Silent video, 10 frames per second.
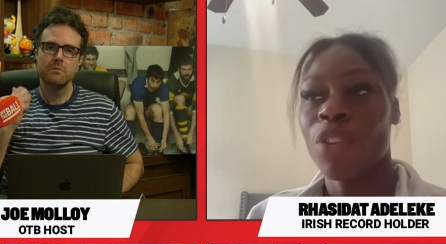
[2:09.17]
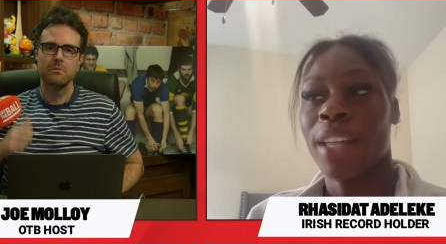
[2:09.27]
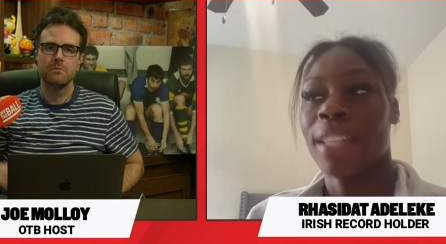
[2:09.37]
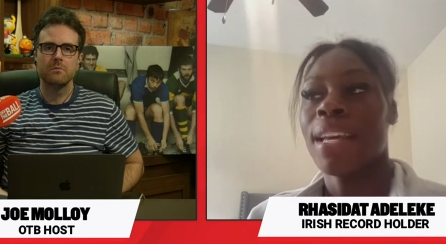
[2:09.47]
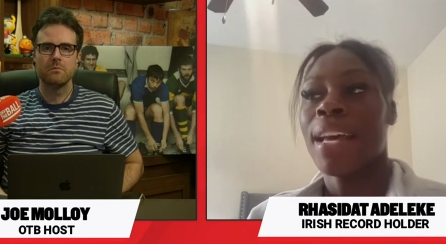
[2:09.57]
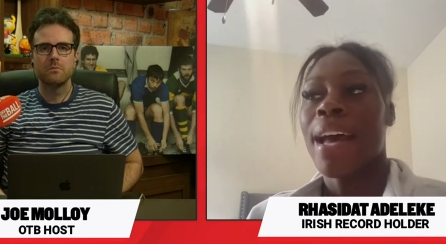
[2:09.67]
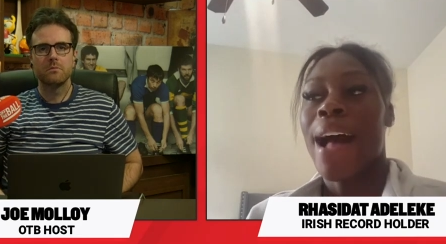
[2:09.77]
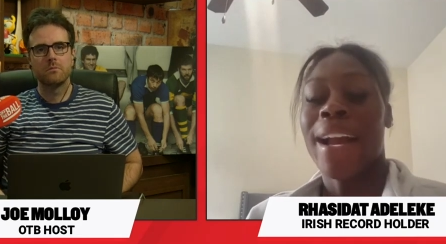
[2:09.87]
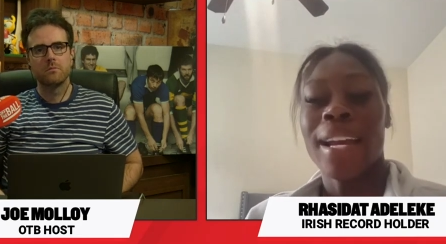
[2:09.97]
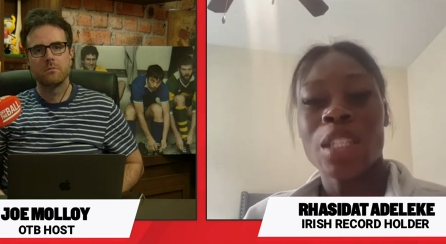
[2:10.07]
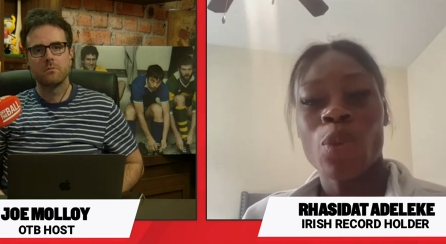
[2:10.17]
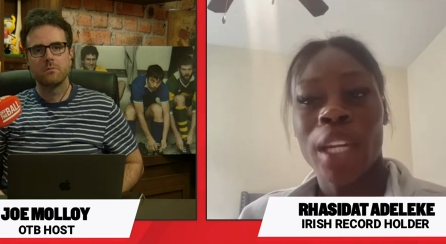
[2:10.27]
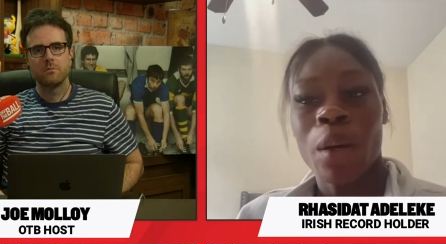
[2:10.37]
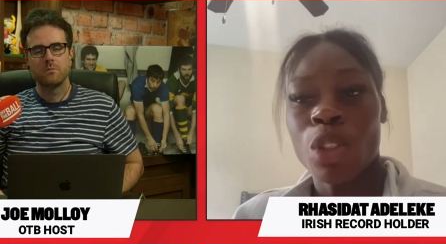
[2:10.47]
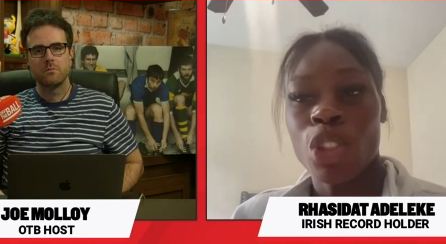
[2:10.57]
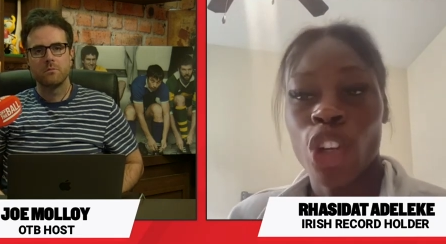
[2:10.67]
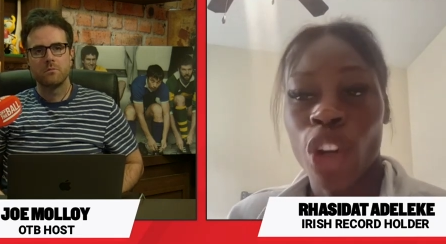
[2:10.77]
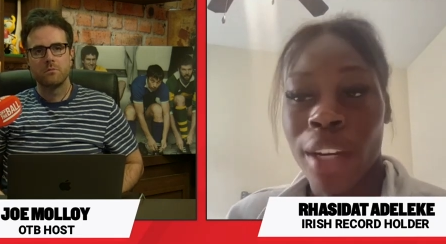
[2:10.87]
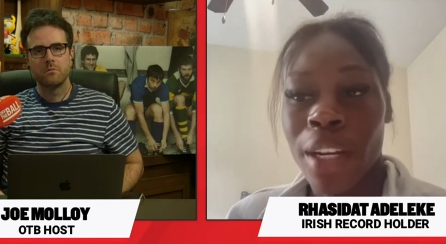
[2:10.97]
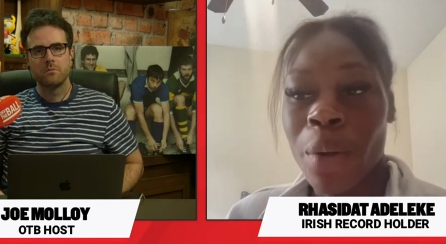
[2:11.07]
Speaker 1: And I guess when I was
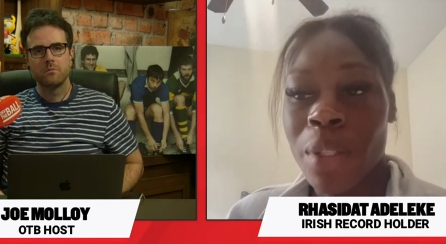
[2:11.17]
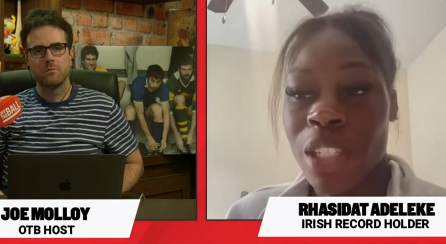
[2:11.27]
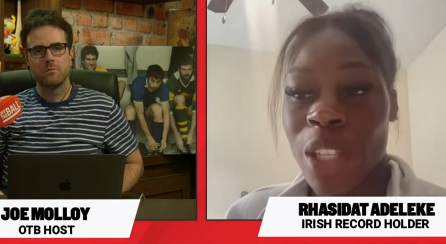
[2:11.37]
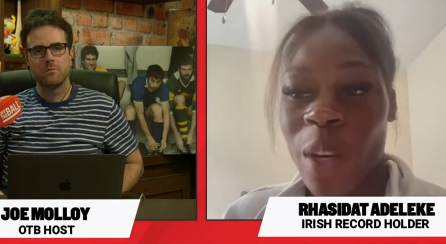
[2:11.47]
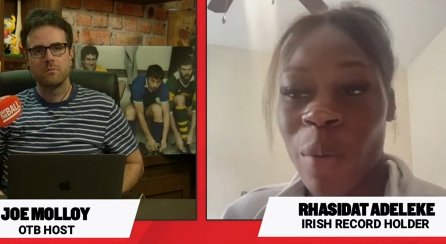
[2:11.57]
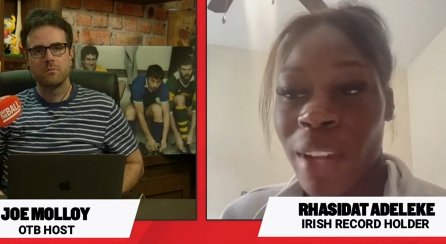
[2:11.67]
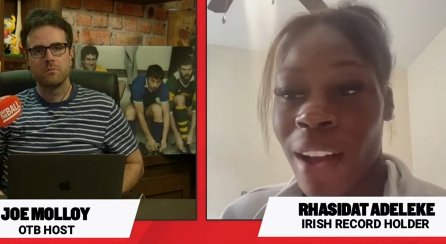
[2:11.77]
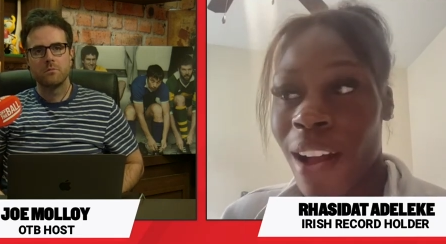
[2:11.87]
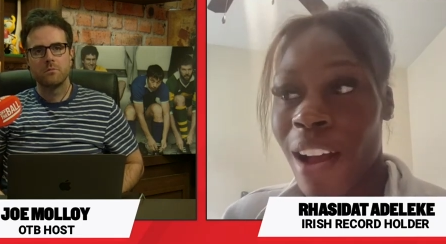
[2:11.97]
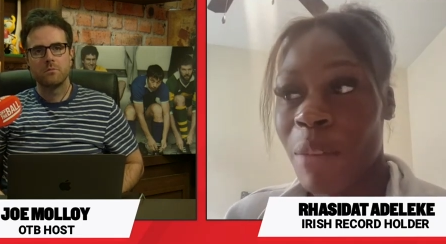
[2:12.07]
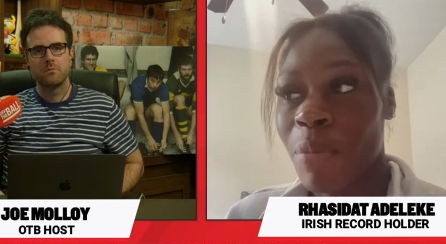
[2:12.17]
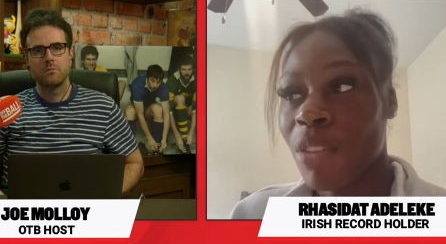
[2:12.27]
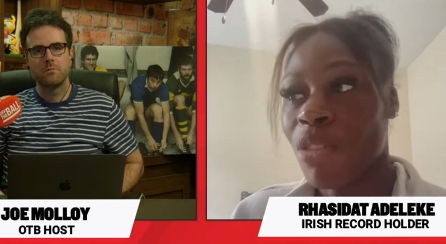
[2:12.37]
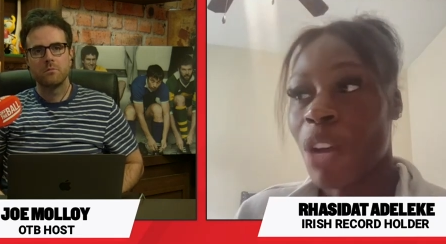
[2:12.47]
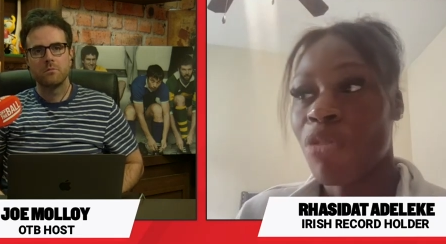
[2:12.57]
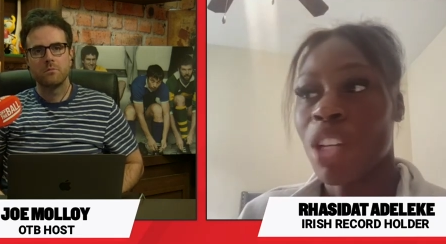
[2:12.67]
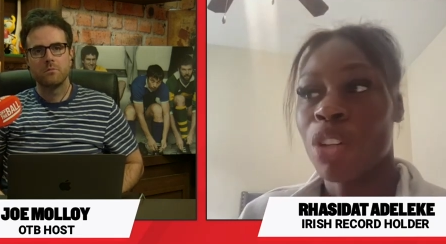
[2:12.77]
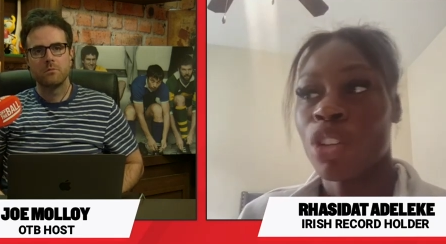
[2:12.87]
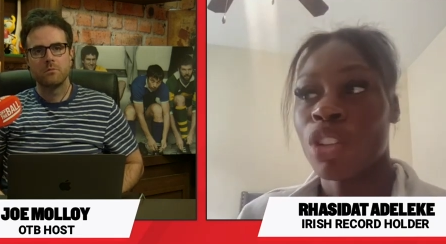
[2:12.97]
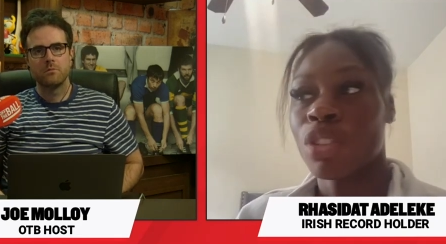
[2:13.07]
younger, they'd always assumed that I'd be a really
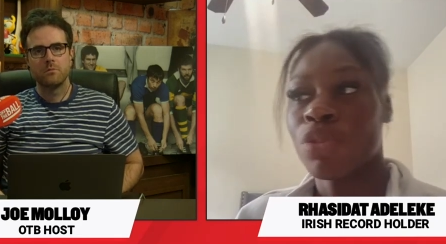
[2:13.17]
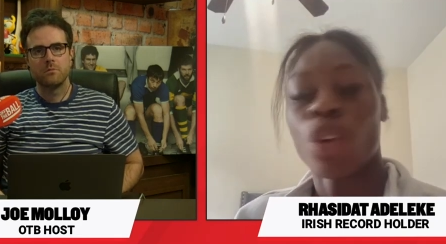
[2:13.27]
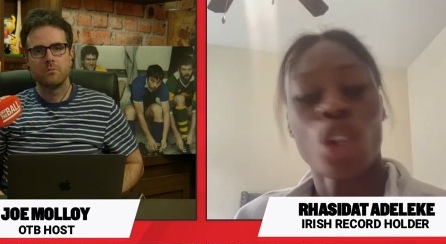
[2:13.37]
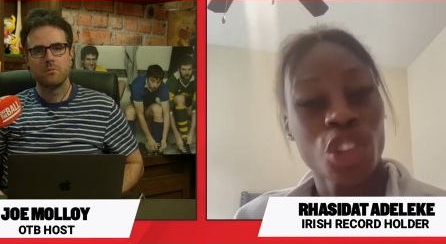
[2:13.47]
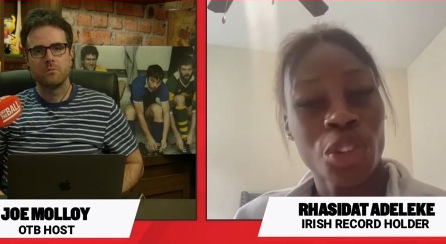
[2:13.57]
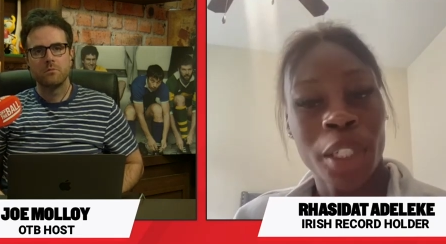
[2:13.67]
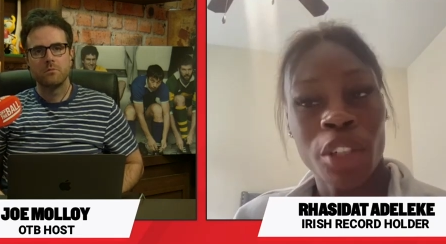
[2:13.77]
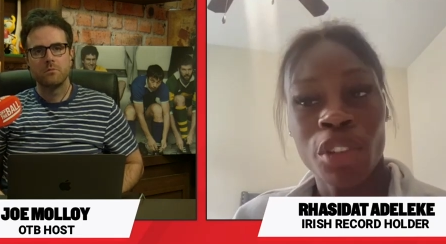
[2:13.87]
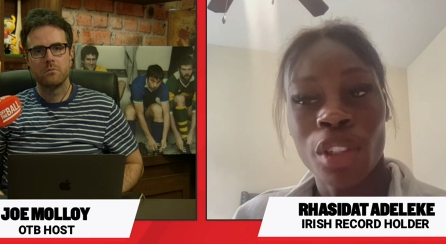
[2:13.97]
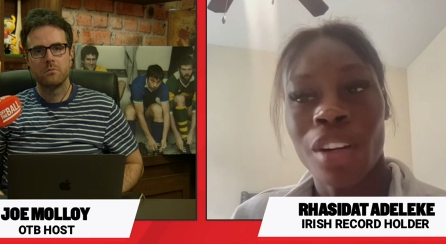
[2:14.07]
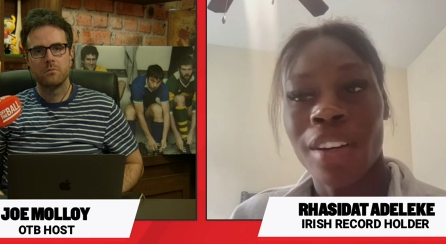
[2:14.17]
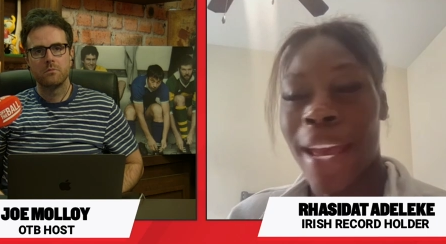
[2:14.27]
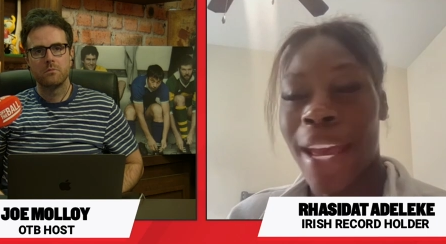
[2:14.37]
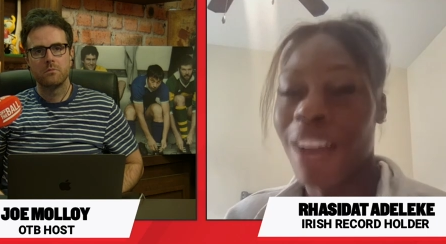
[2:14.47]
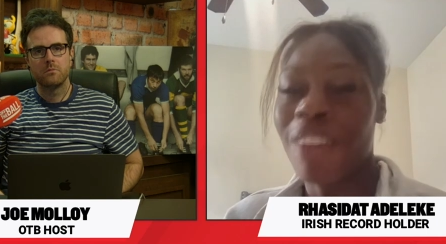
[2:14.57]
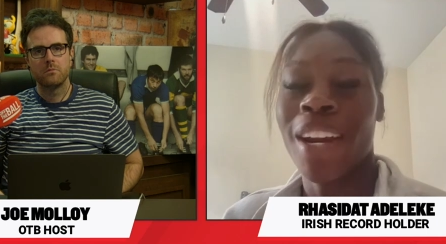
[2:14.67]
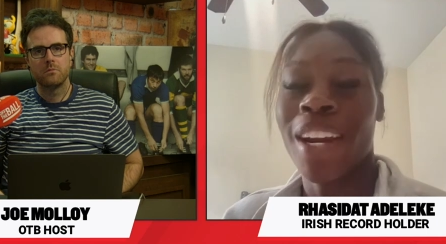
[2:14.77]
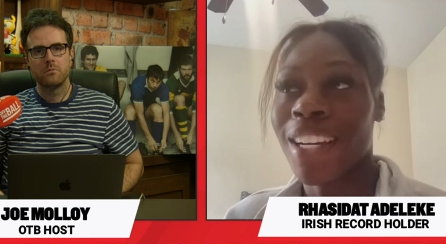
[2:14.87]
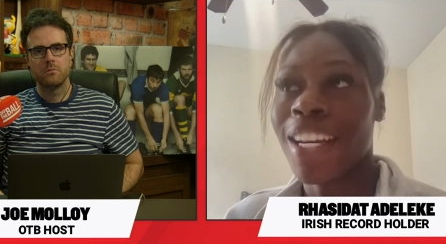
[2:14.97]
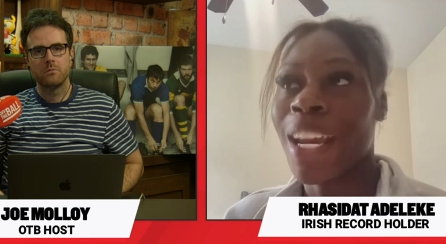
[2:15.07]
good 400 meter runner or eight. I've
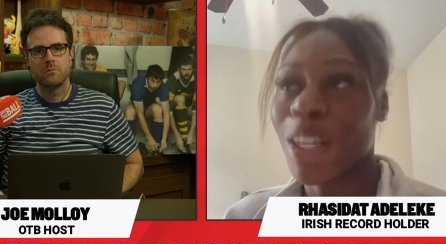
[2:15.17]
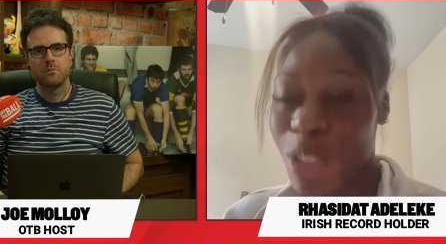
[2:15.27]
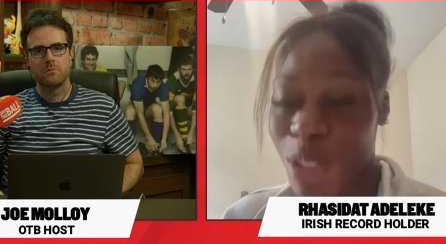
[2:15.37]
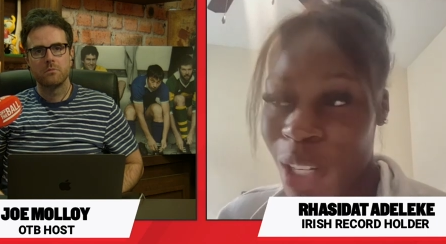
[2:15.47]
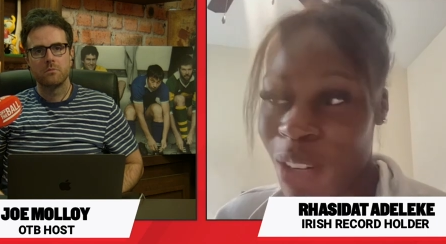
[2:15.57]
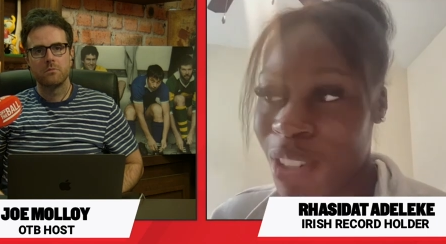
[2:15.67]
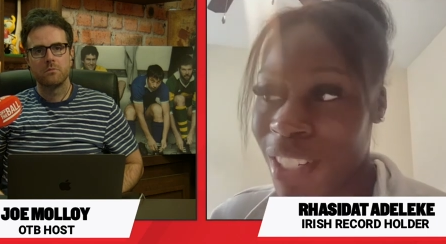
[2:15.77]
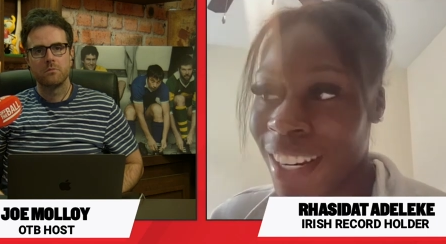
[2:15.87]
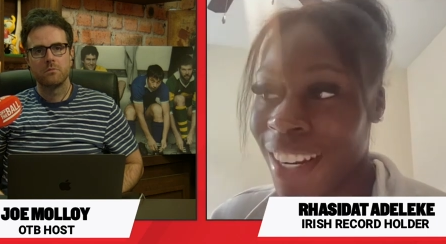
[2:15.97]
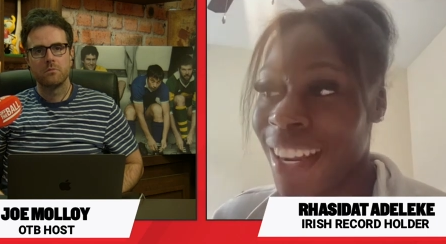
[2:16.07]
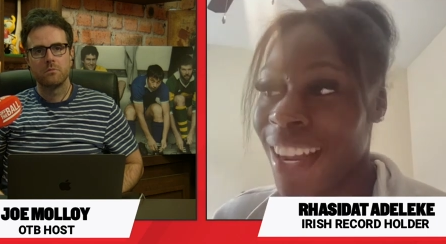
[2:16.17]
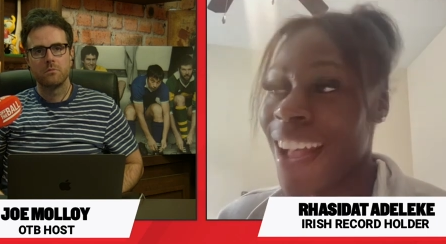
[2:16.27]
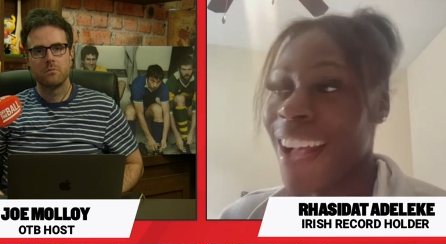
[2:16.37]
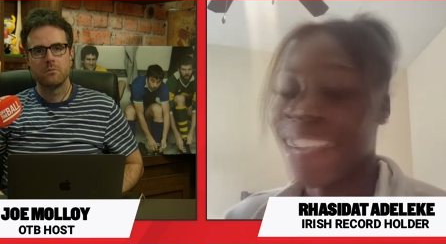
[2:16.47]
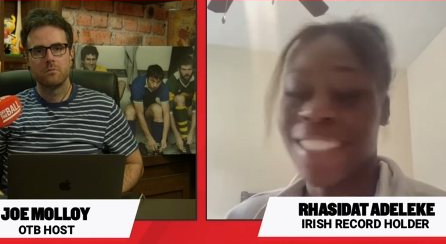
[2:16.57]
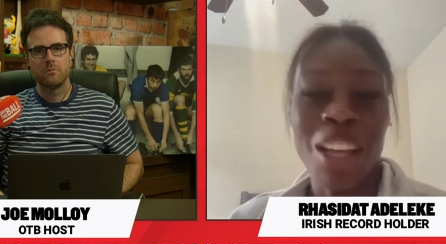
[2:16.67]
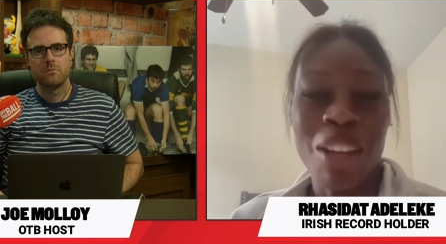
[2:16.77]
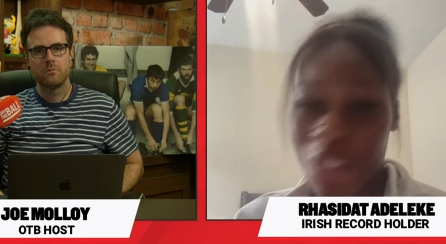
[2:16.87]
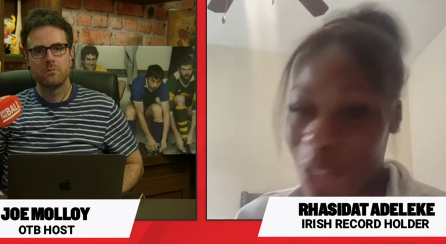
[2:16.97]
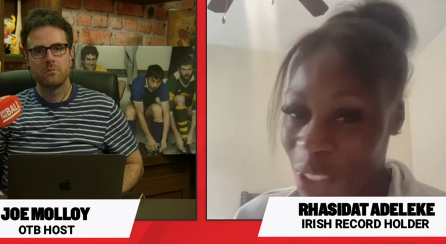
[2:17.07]
heard 800 meter runner, and I
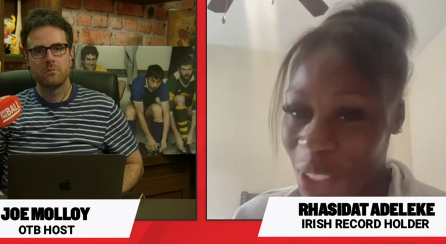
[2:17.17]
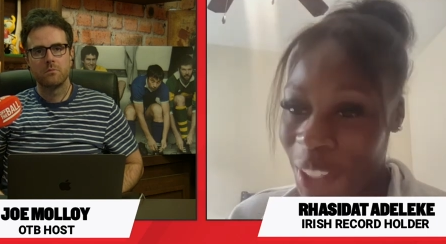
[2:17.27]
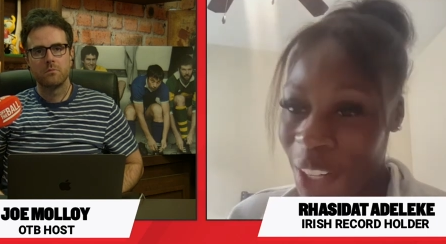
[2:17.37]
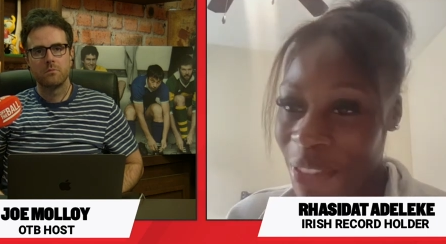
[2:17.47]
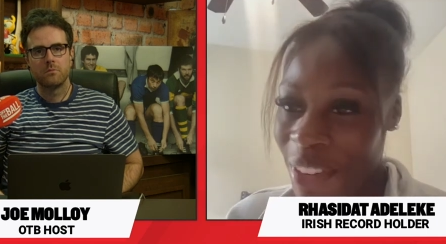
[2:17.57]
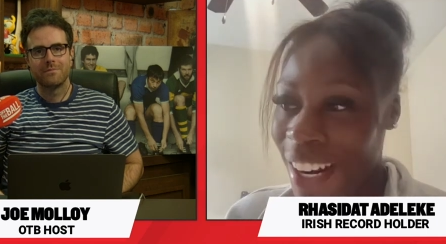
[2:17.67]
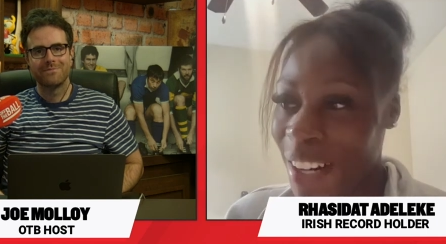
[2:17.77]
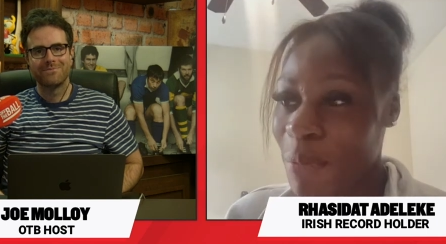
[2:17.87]
definitely wouldn't go that far